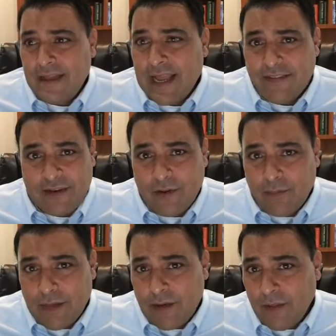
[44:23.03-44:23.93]
has an area of
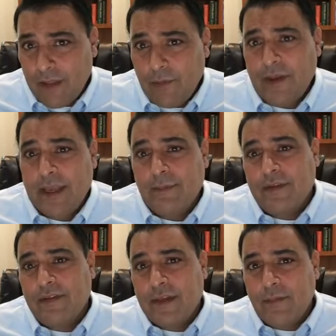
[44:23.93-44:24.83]
the brain called the
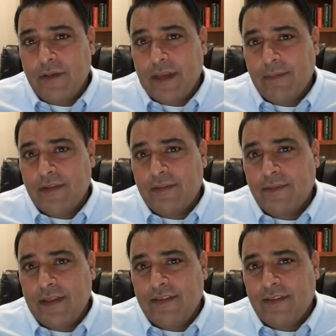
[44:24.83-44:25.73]
hippocampus, and
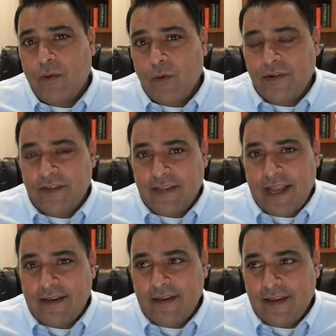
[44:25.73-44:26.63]
hippocampus means horse in
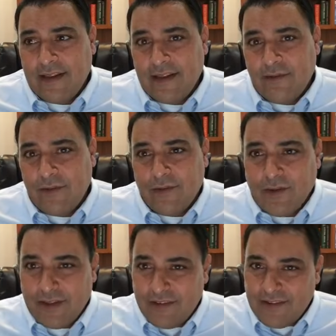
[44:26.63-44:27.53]
Latin. And if you
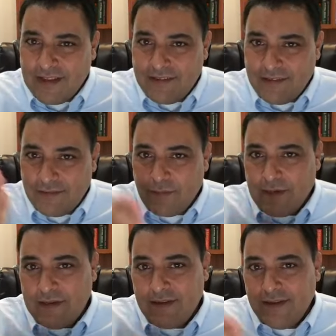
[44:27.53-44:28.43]
look at slices of the
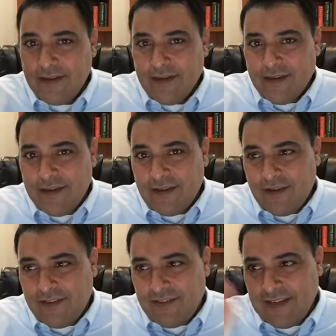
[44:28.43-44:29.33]
brain,
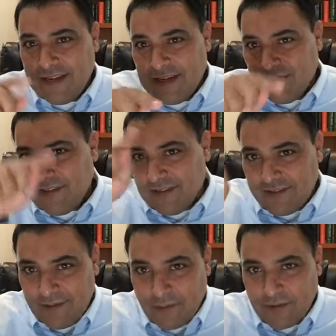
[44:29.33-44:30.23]
you can see it kind of looks like a
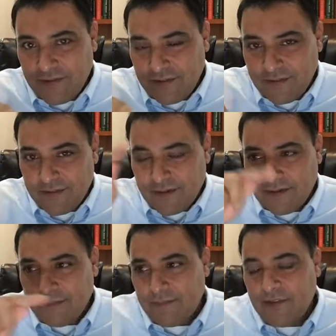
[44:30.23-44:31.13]
seahorse.
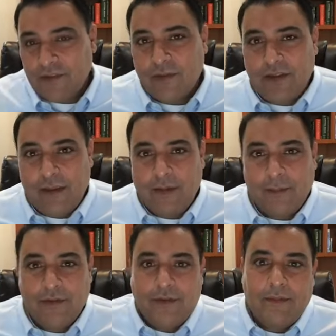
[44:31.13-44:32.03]
So that's where the name
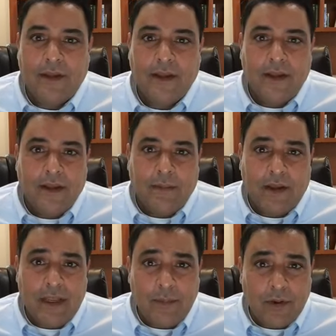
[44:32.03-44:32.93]
comes from.
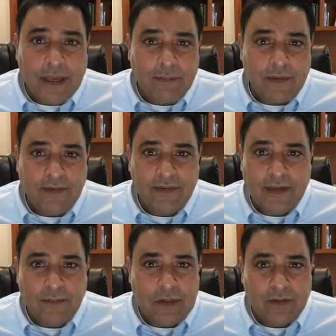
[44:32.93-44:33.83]
But
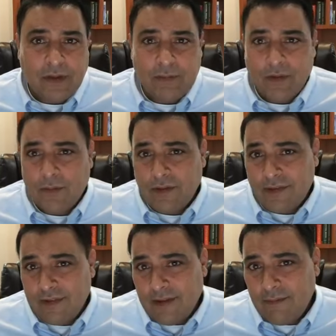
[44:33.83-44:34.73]
hippocampus and medial temporal lobe are
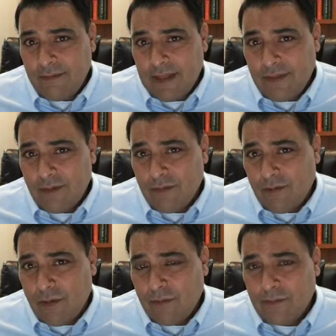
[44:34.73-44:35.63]
the same, and they're
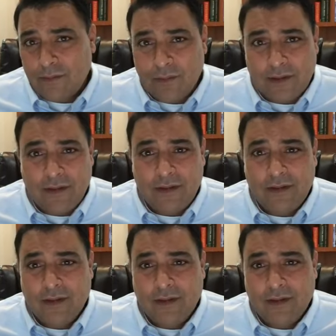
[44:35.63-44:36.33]
involved with